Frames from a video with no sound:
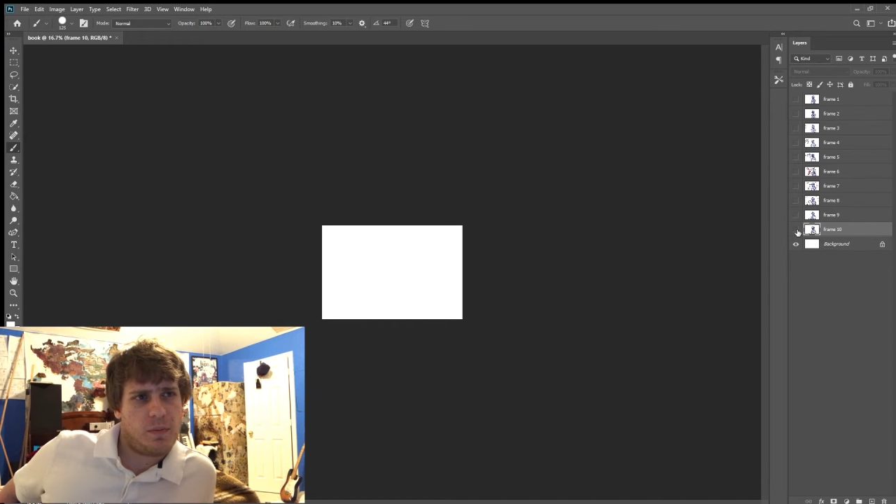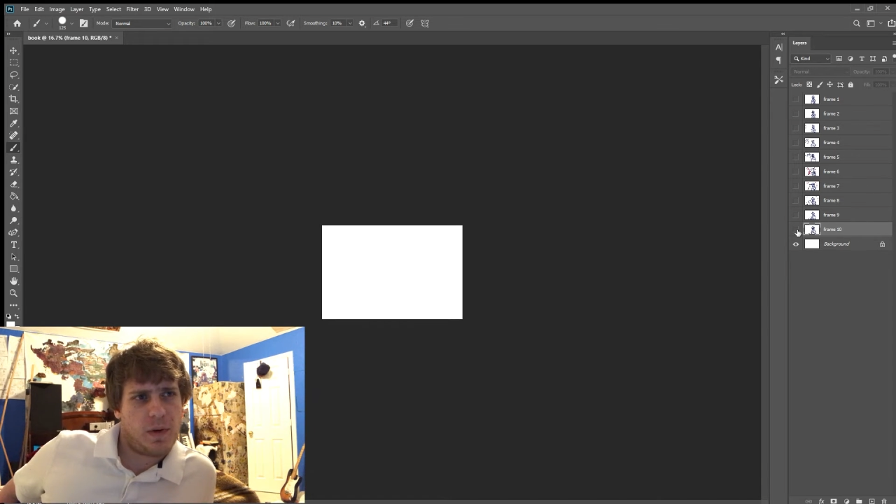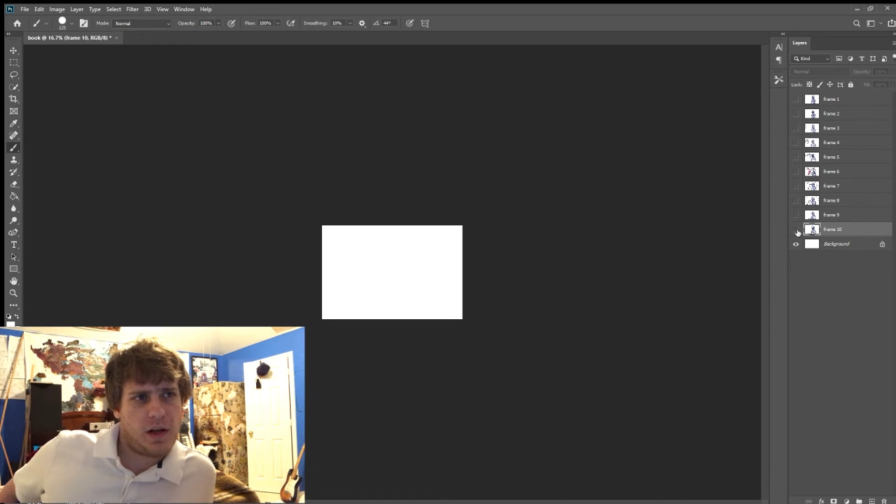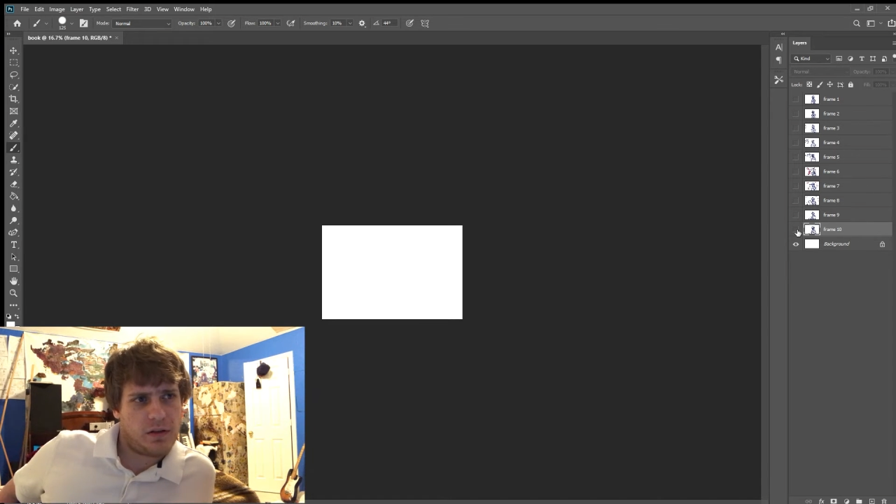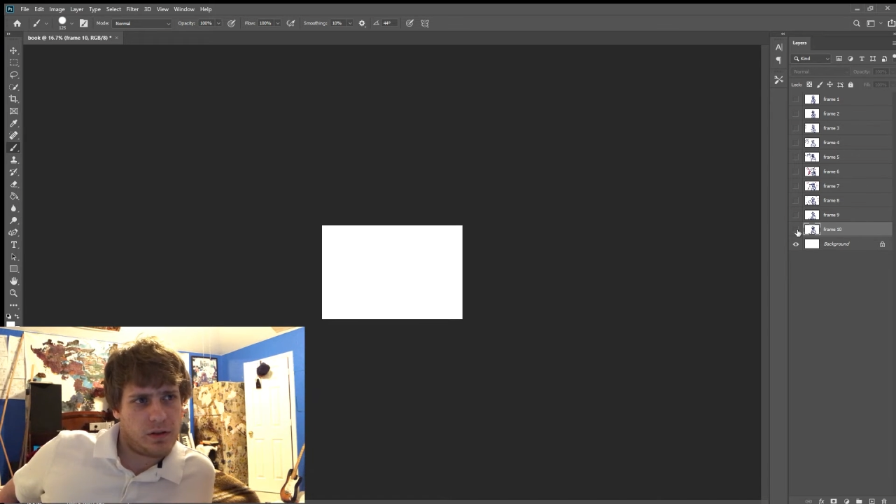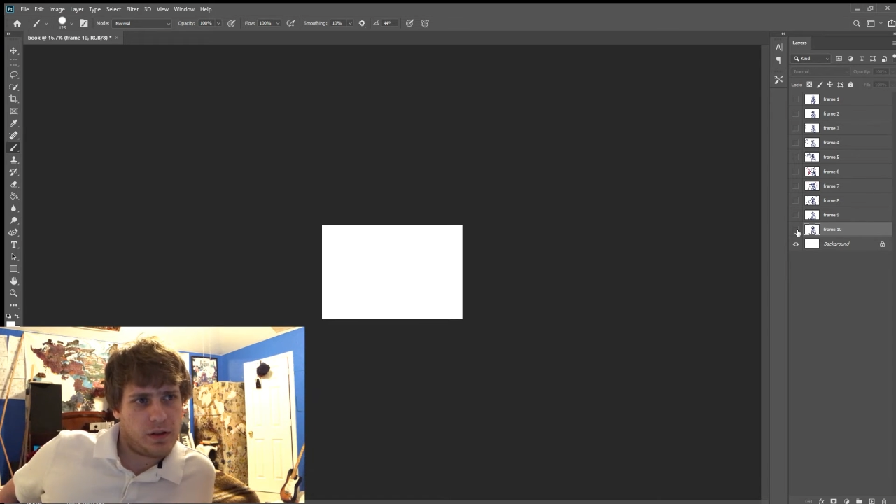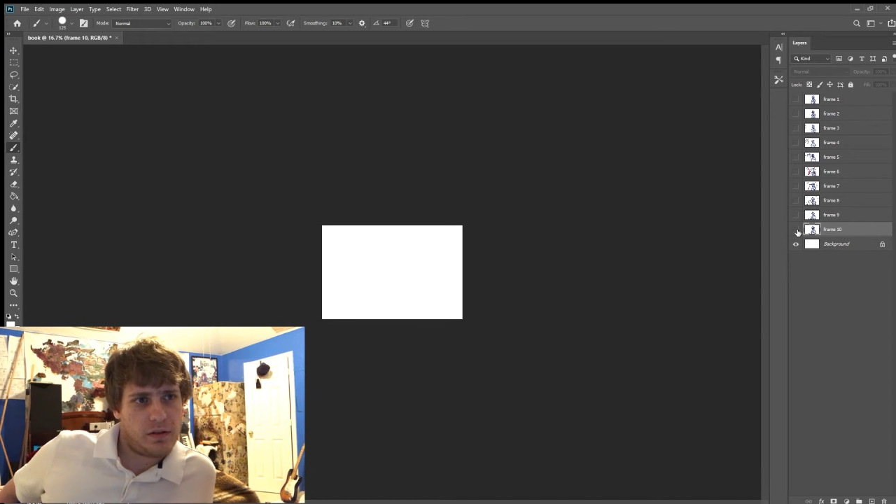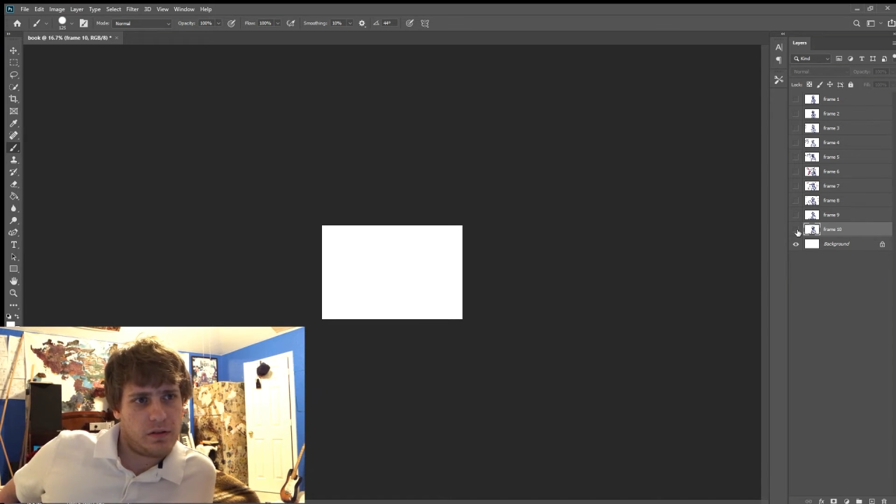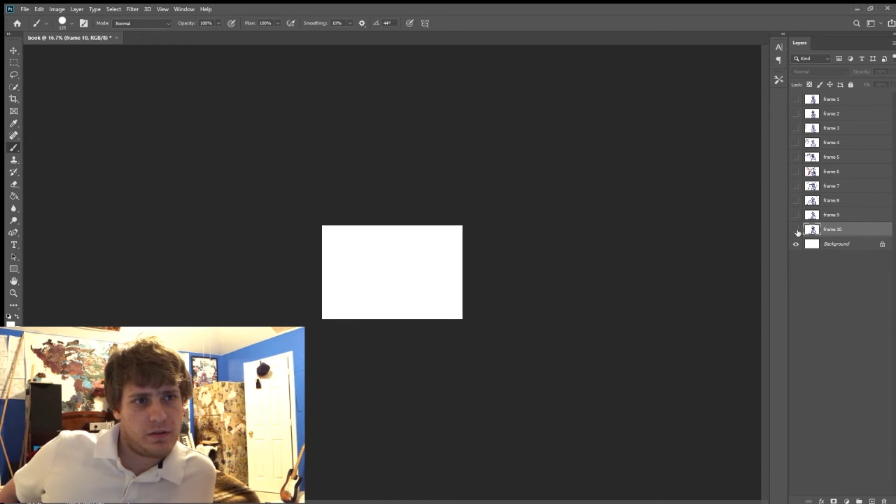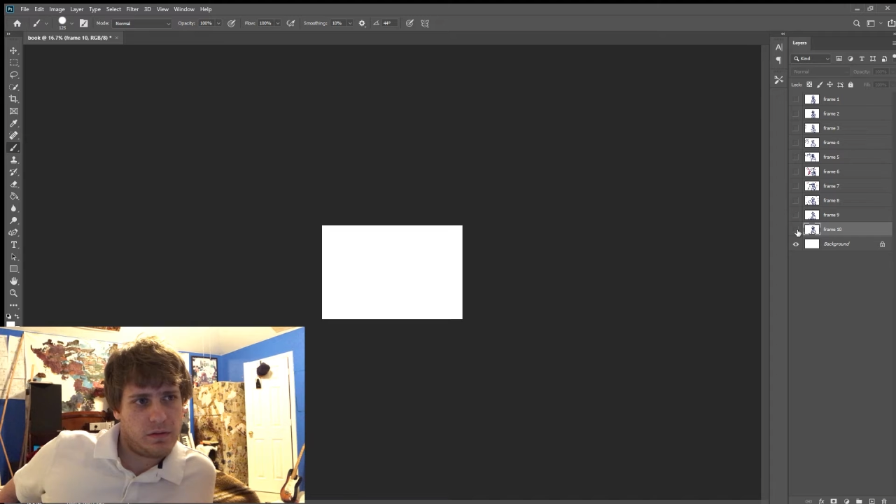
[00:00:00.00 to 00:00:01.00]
background.